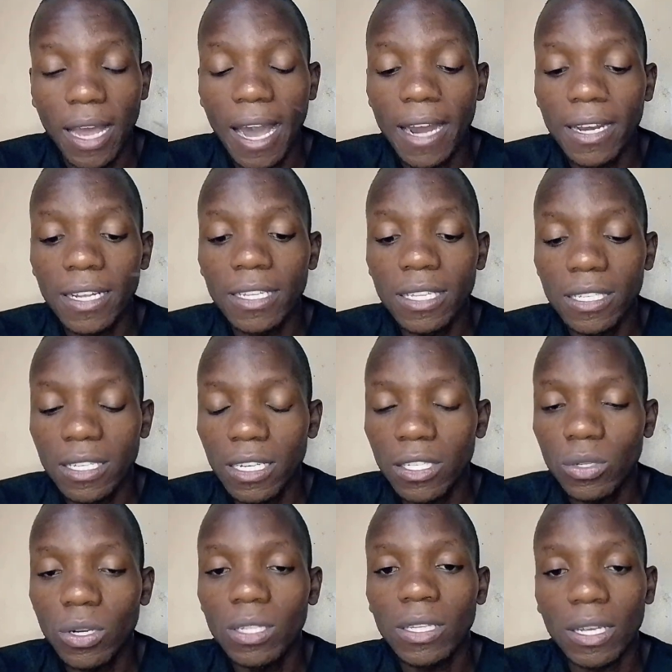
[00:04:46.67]
And it is
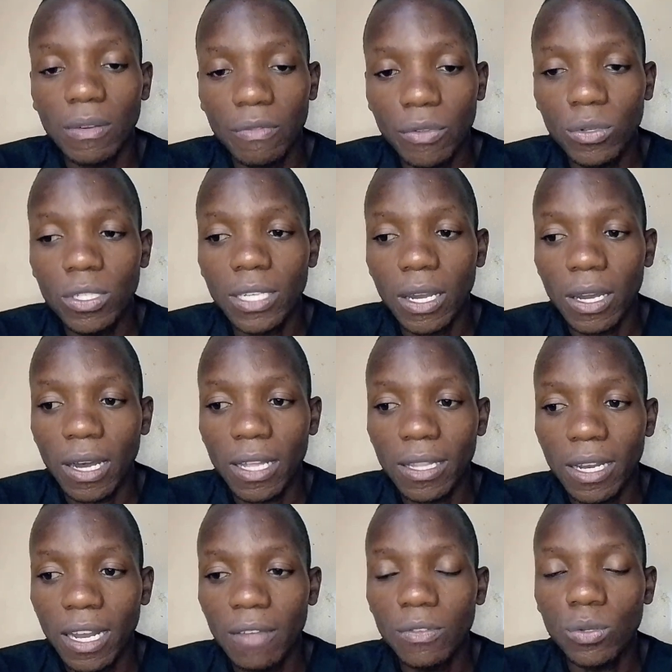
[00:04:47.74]
destroying the future and
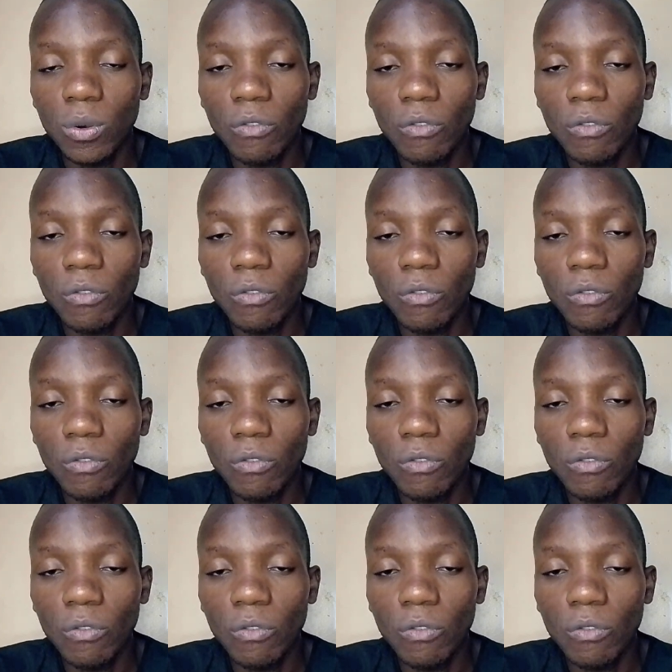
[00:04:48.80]
the lives